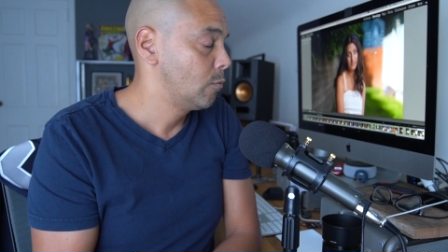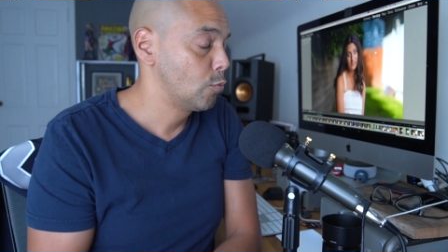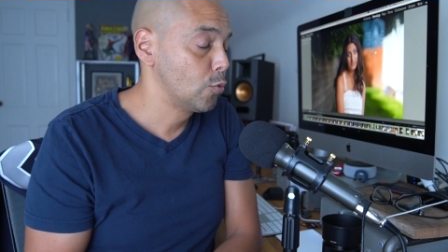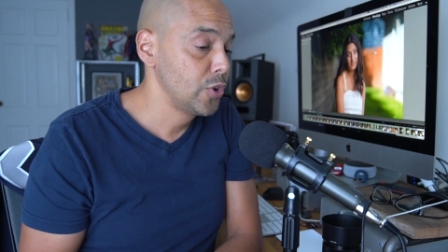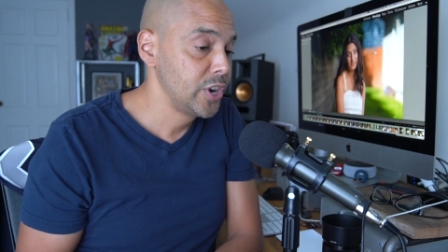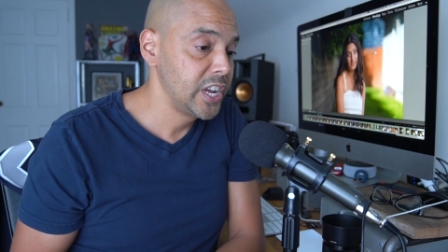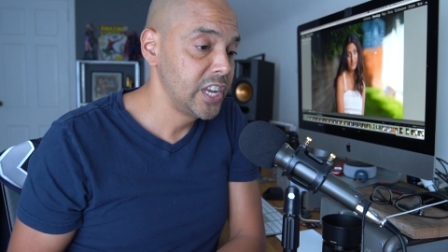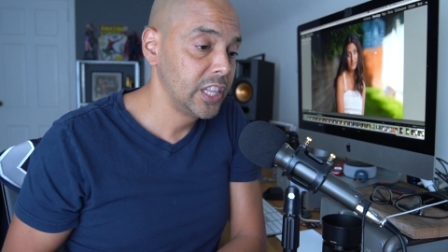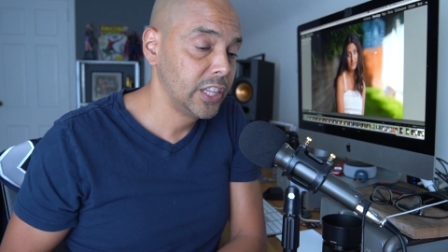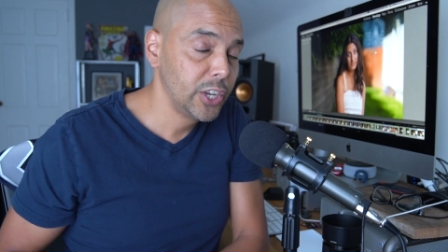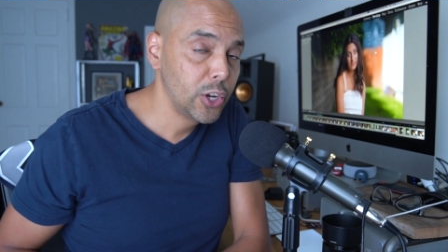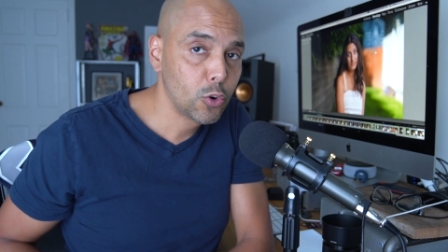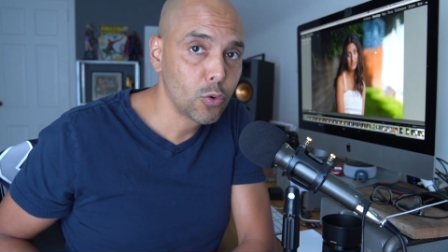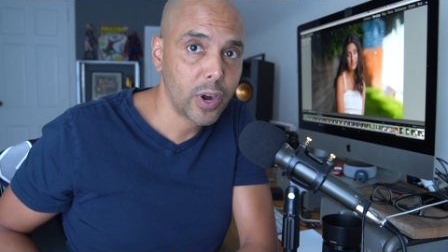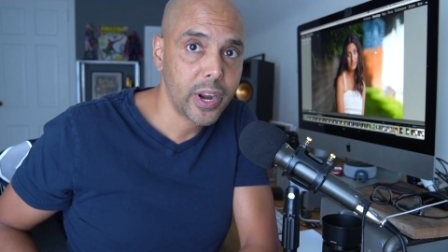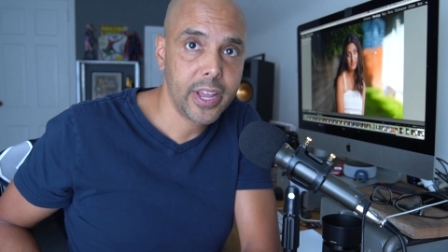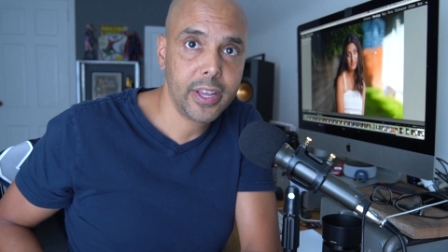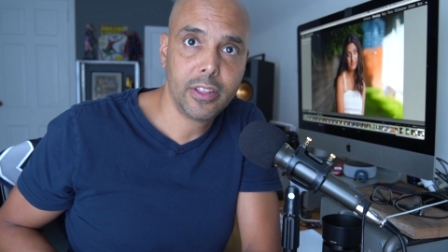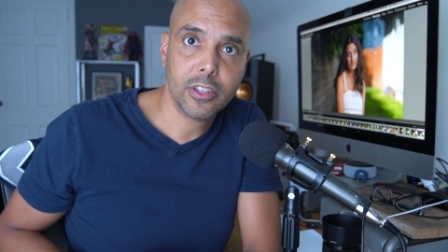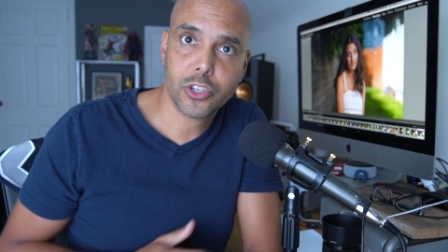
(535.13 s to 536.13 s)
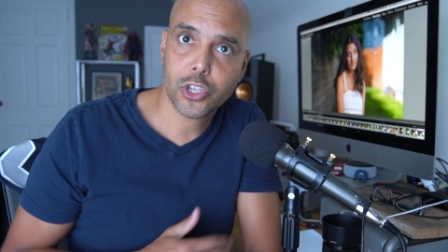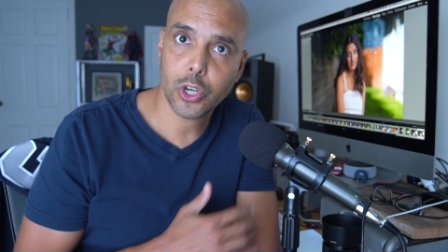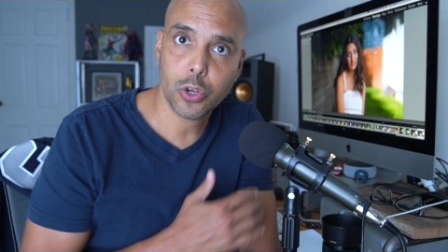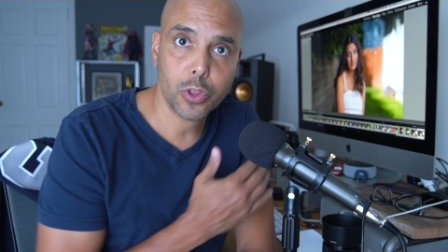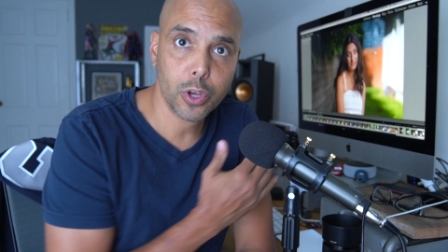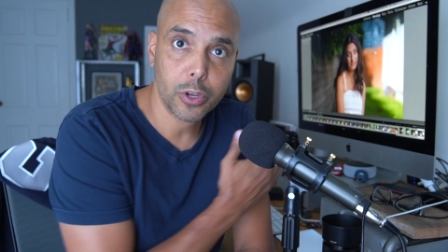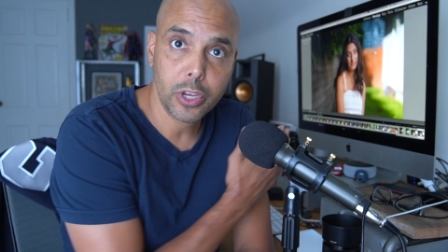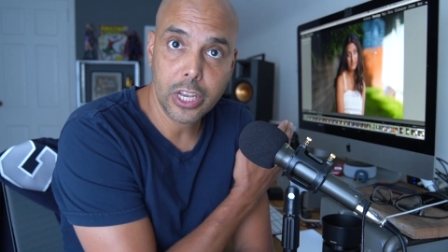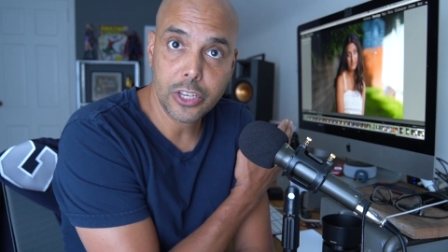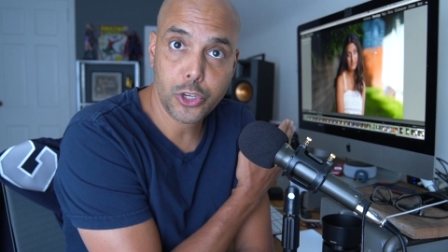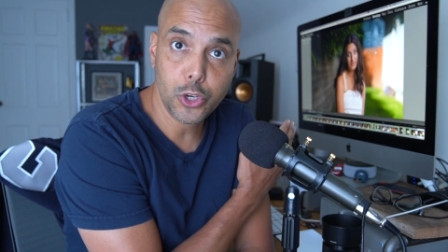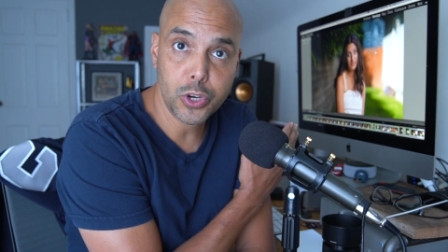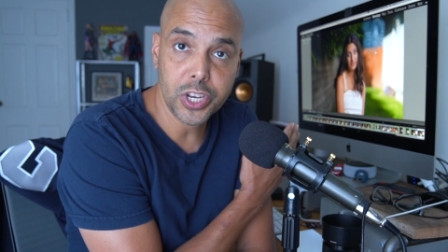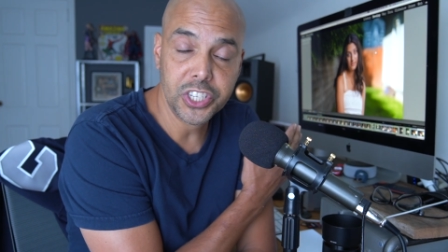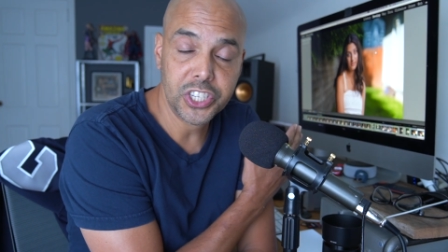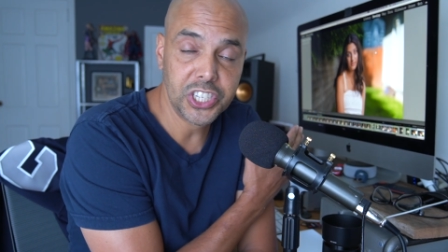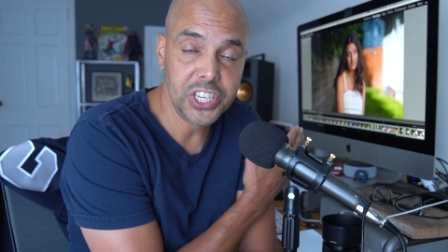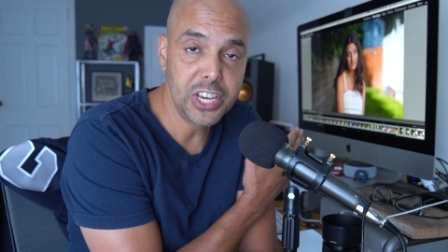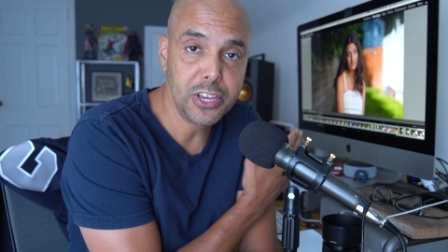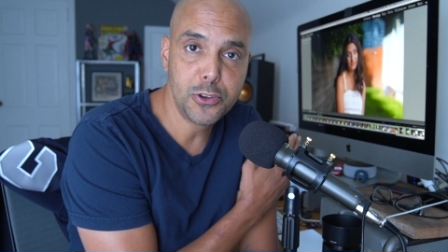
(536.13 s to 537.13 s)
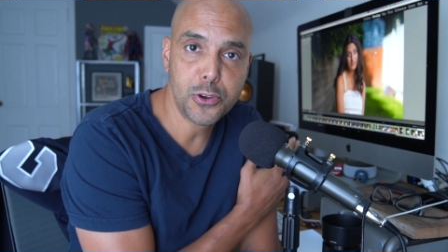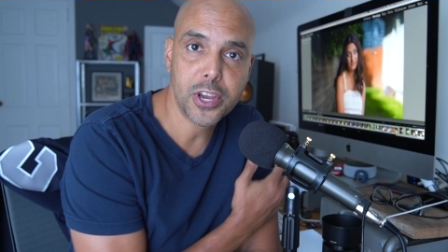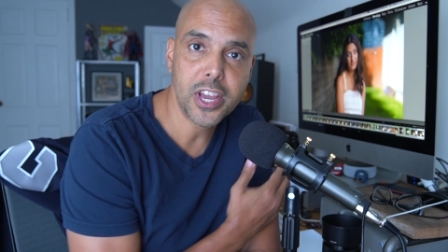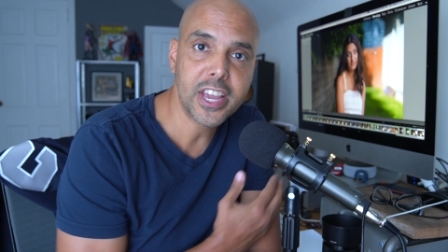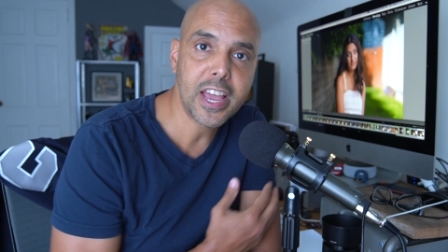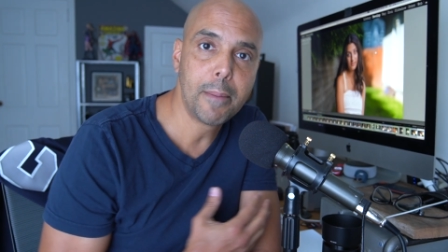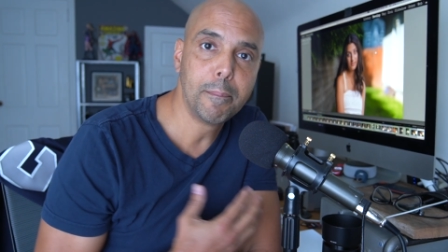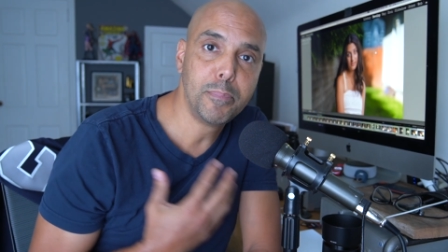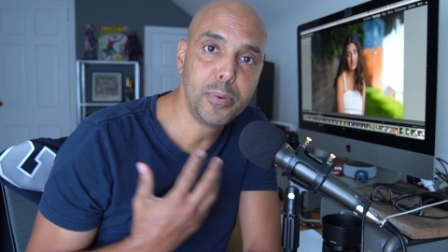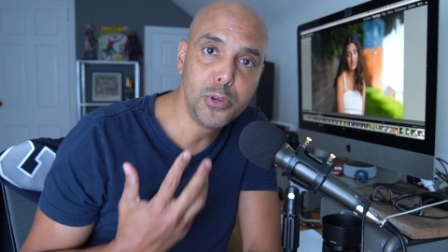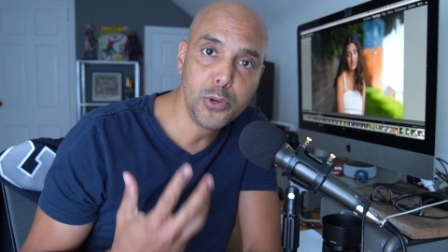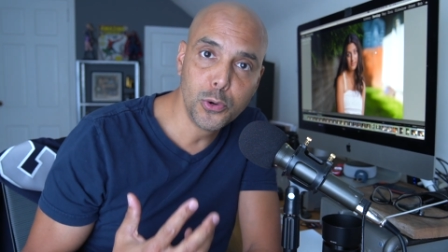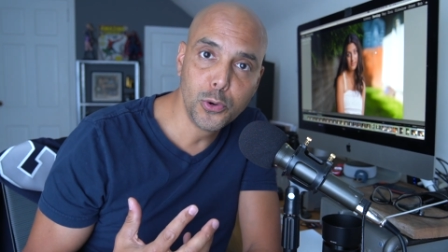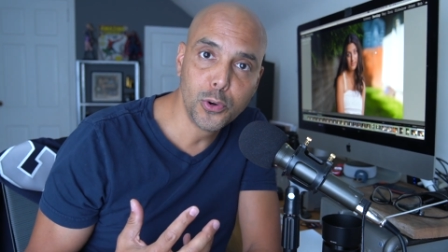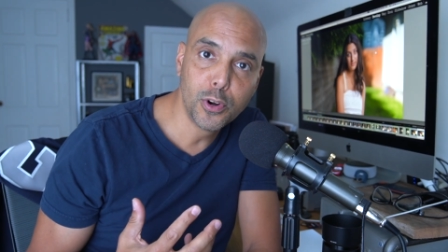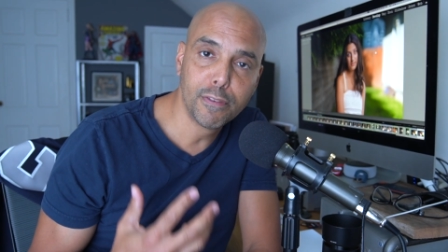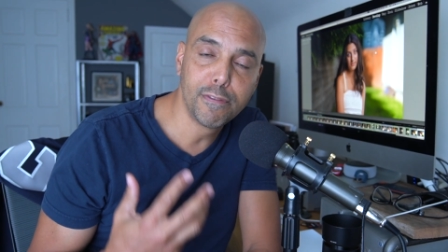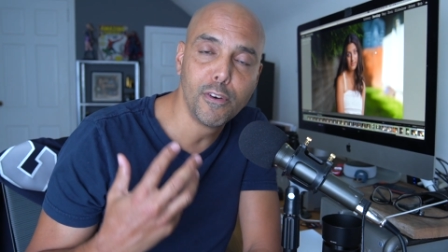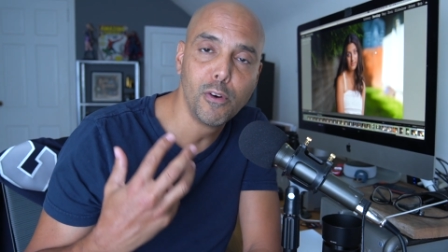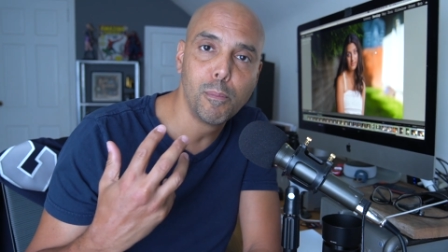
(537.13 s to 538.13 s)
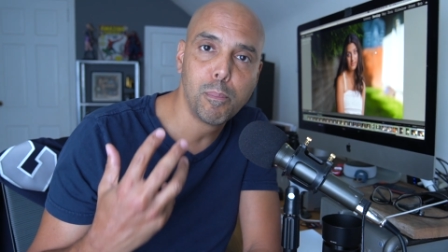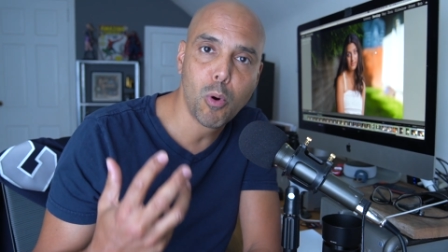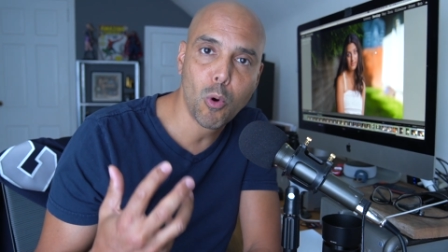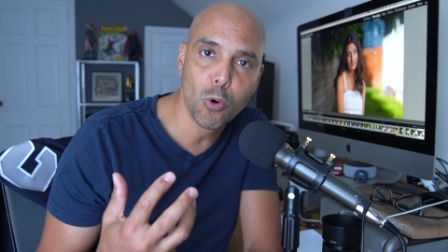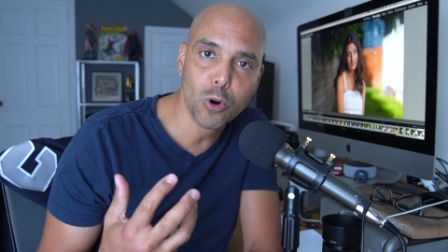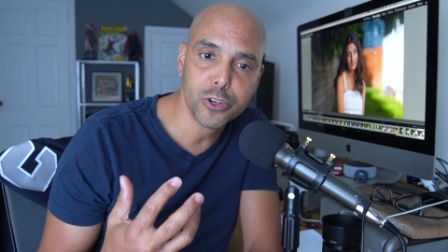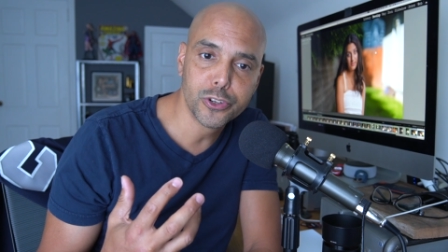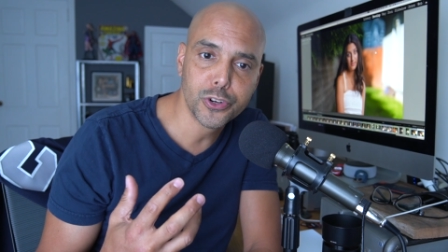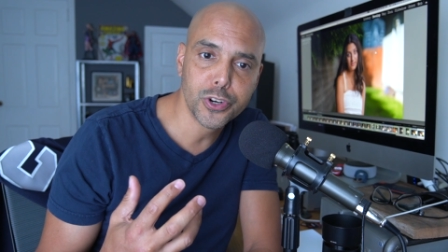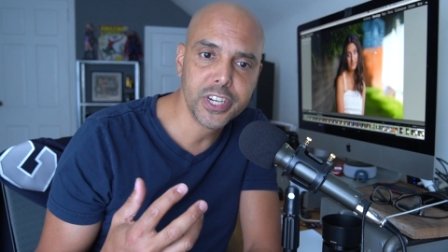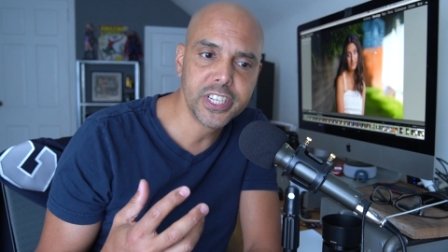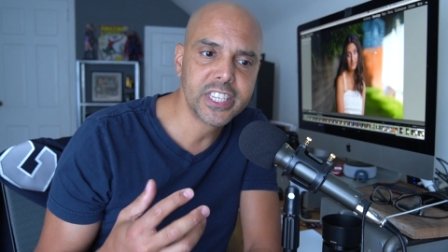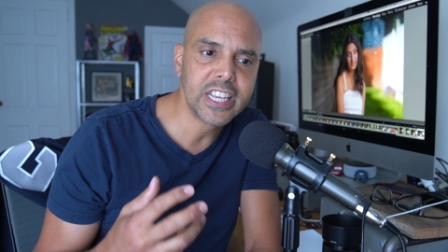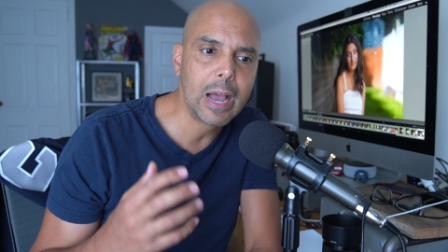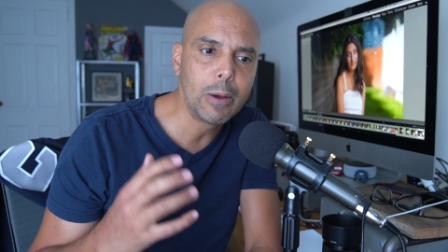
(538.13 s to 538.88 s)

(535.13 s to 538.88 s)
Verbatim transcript: really great. So the, as you can see, you can get beautiful portraits.